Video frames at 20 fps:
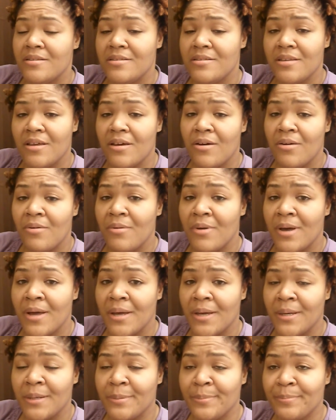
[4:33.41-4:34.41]
So,
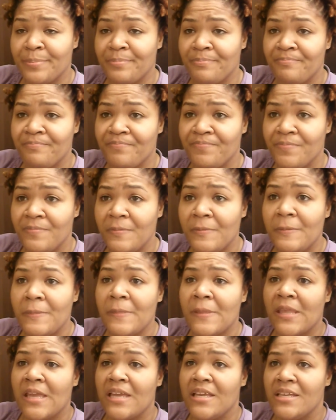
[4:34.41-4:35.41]
um,
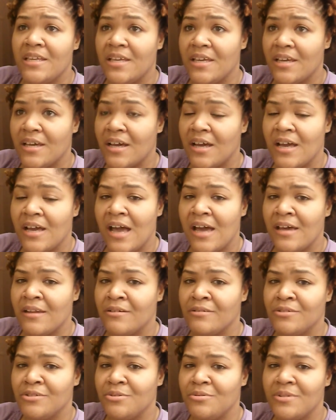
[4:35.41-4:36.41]
yeah, I
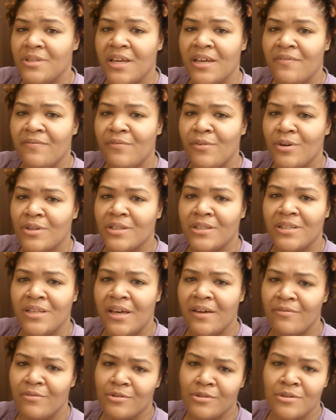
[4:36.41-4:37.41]
don't do that for the
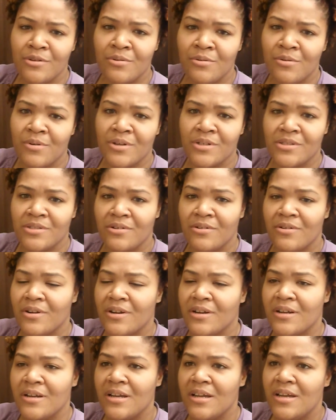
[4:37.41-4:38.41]
devil's horns
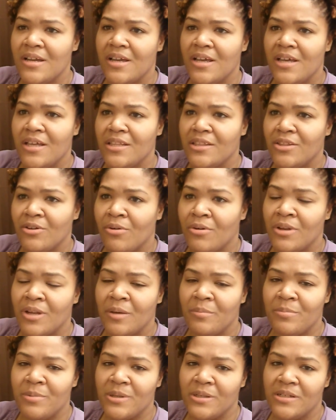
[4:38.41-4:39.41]
or throwing
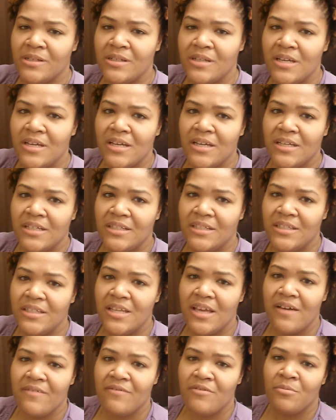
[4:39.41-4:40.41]
up a
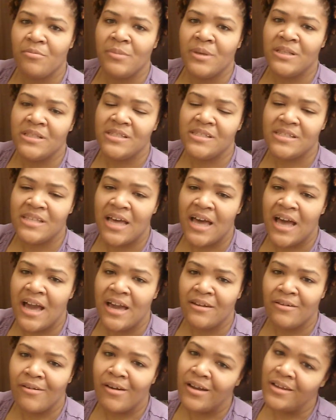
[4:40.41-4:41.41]
devilment
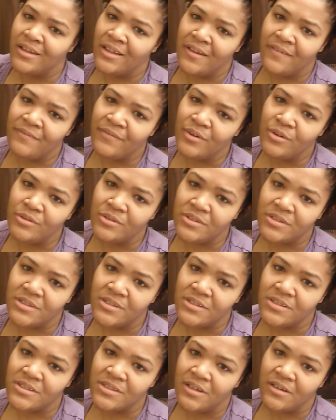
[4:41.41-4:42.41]
sign or all that
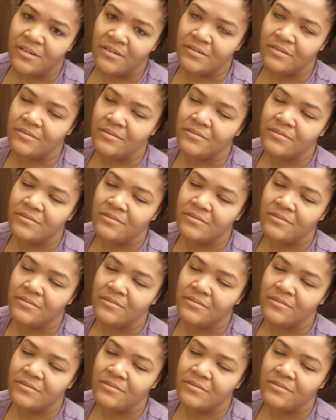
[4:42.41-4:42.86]
foolishness. So,